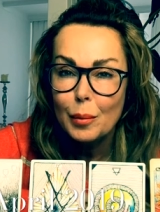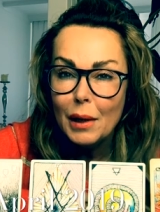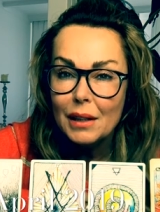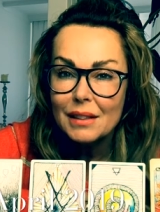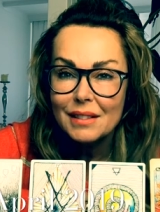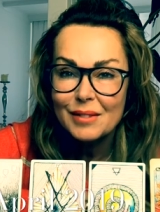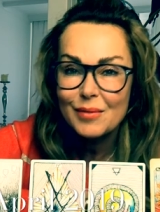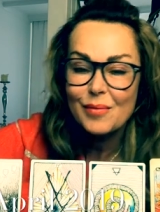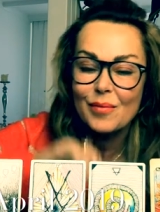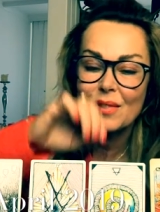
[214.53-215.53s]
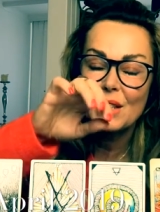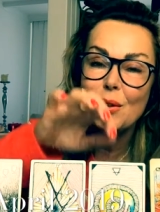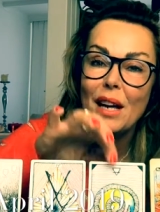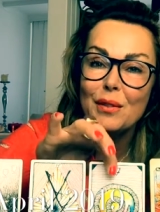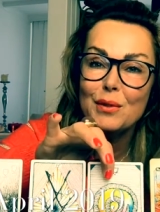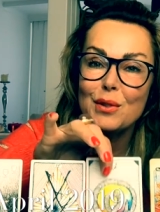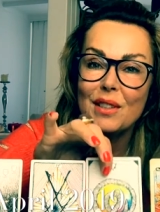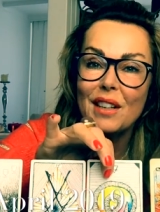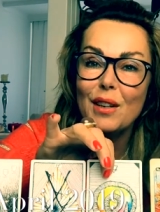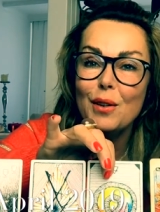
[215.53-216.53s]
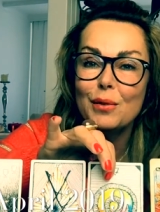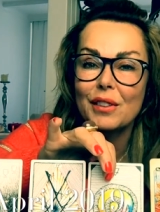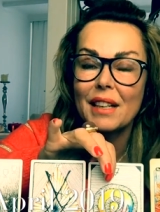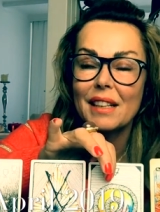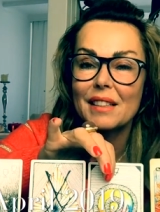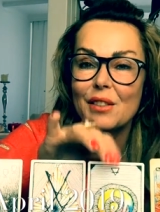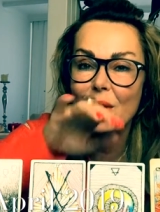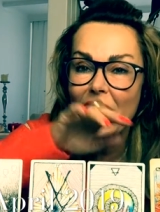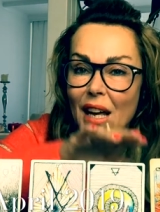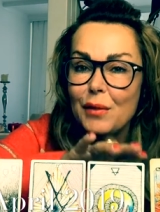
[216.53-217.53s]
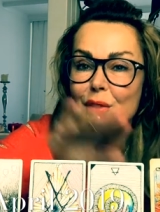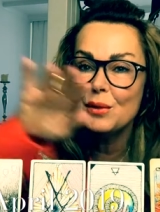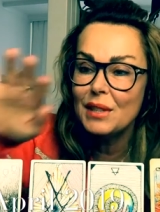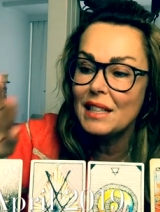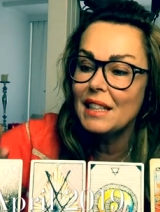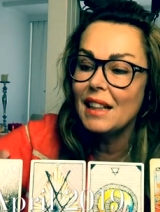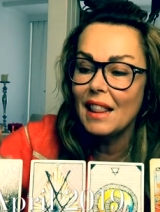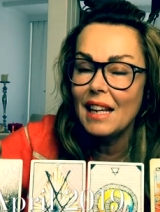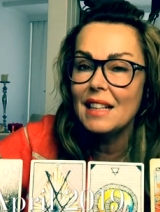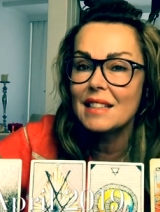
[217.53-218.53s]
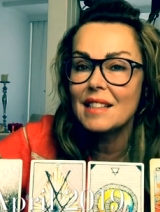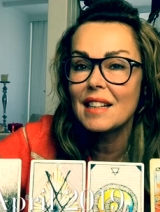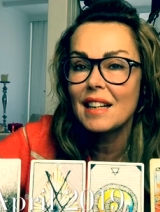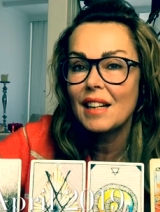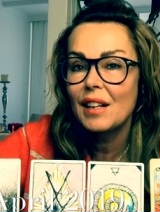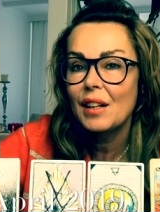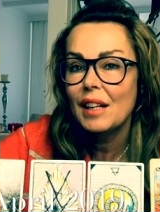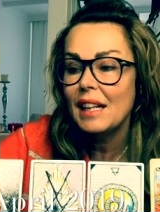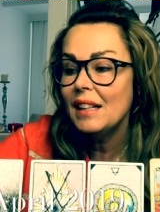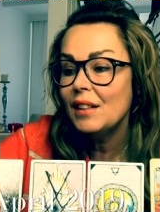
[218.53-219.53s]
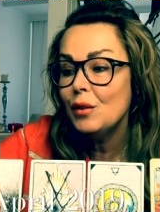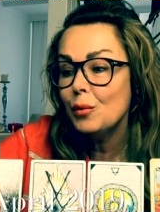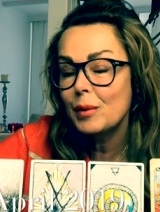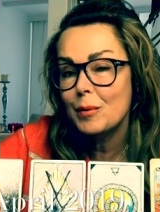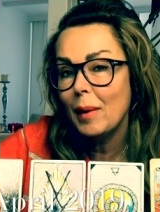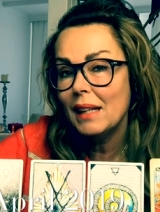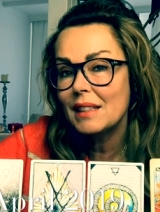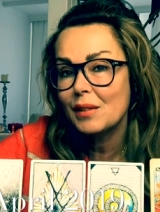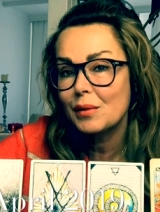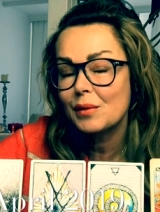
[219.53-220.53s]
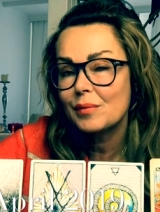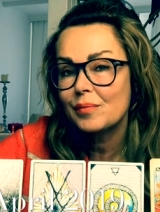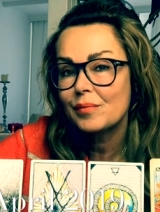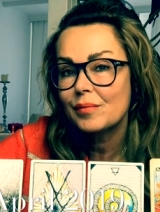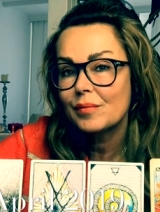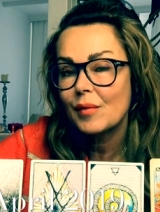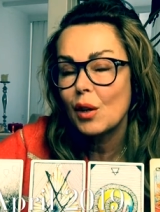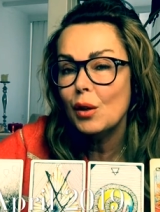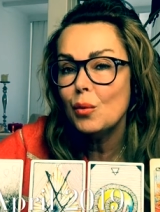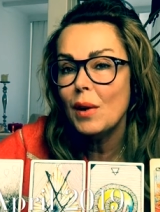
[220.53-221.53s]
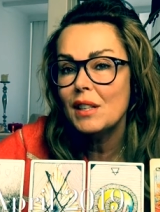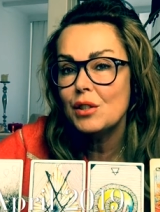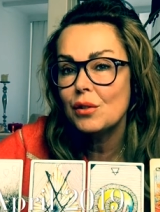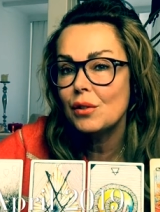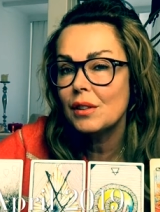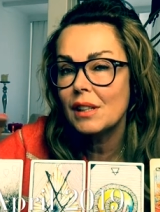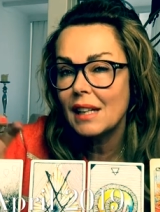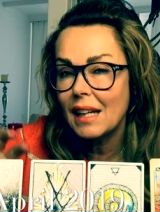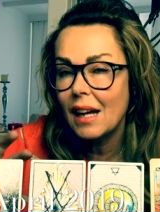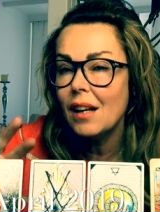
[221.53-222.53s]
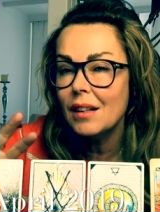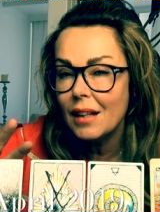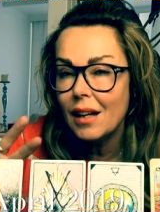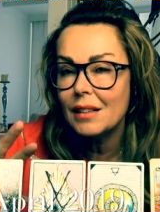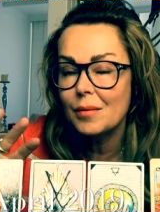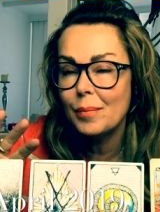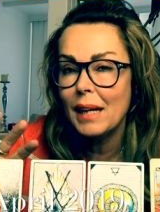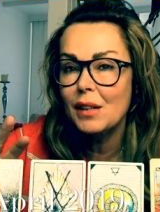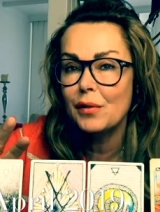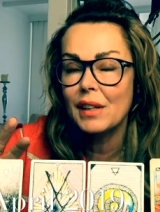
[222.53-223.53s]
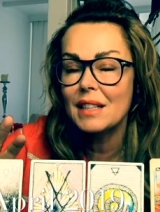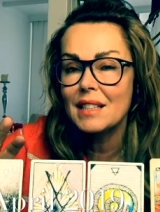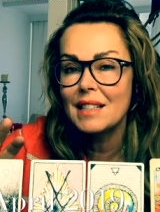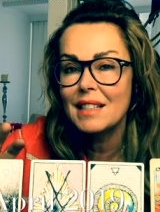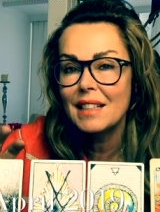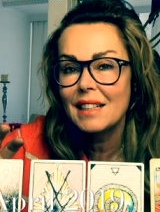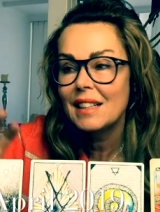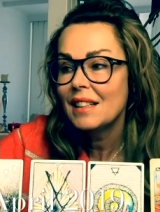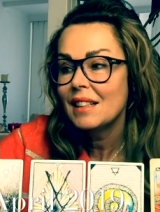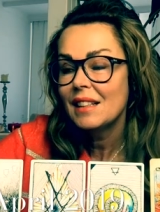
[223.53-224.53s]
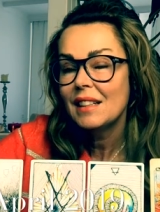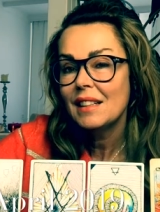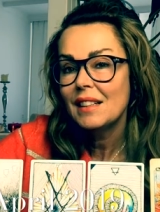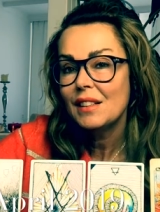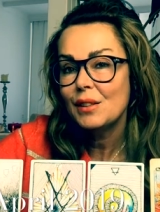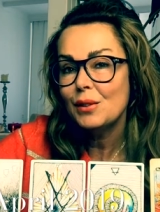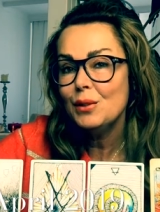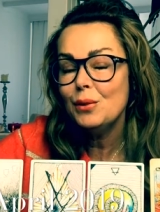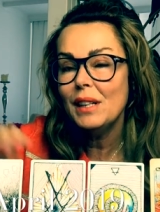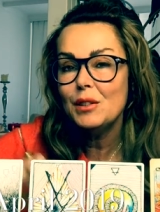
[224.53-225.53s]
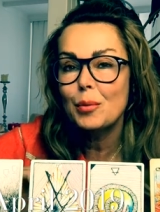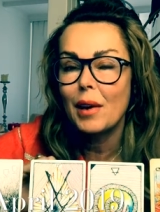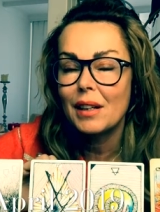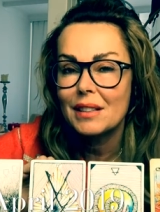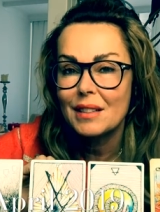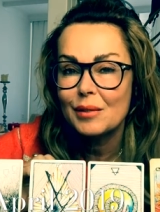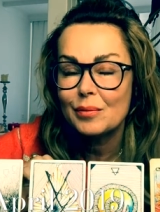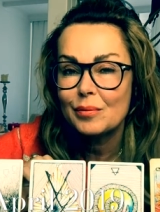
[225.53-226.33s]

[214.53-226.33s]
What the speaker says: But you have to start over again. You have to see things in a new perspective. Otherwise you cannot manifest your new enterprise.